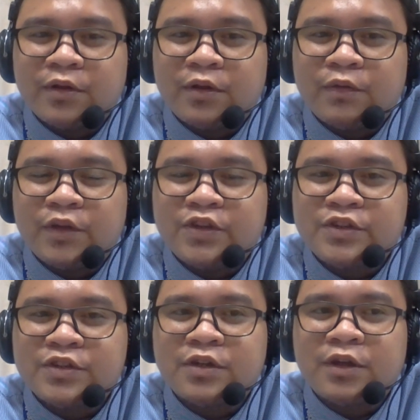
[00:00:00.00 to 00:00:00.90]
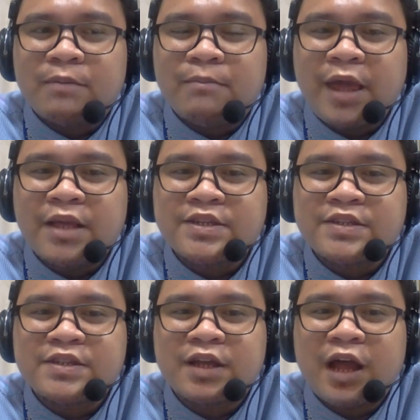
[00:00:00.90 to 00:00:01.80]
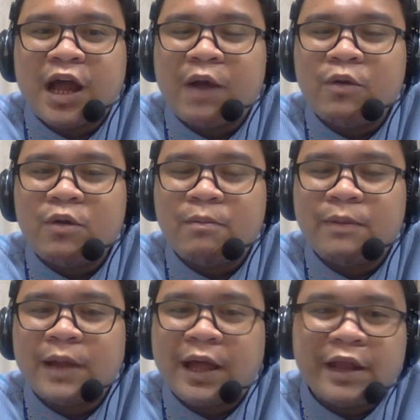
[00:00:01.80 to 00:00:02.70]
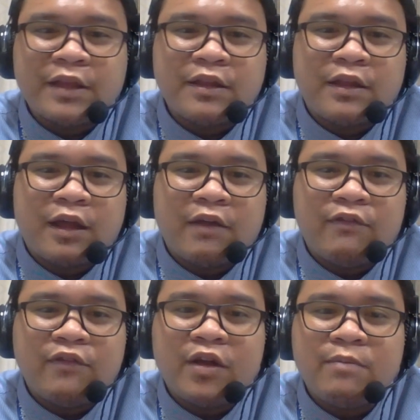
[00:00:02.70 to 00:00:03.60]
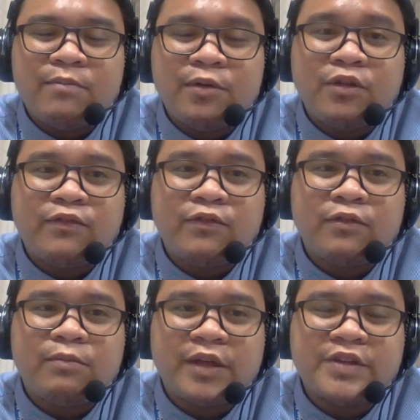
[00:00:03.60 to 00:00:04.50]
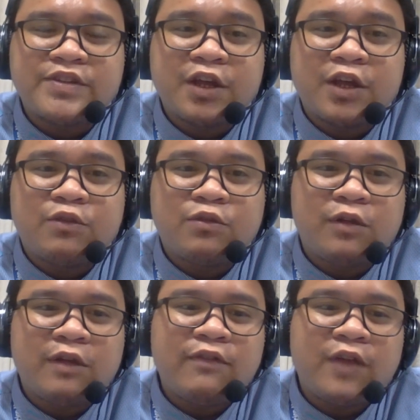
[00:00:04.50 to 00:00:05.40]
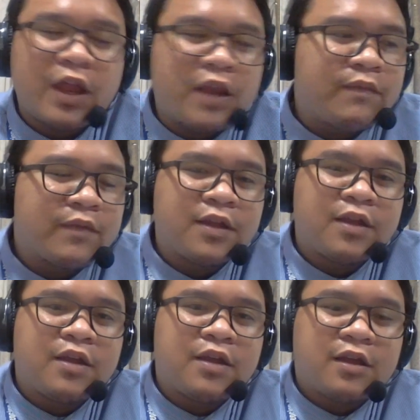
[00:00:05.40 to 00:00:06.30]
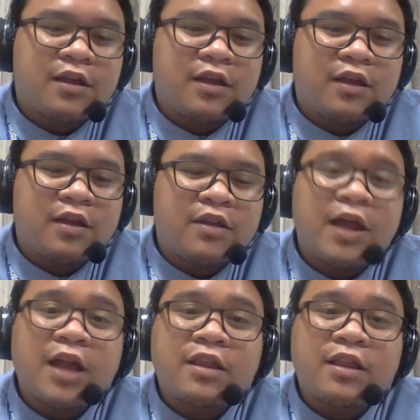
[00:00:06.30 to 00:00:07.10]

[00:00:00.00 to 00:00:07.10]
which makes our planet a very beautiful place to live in. And that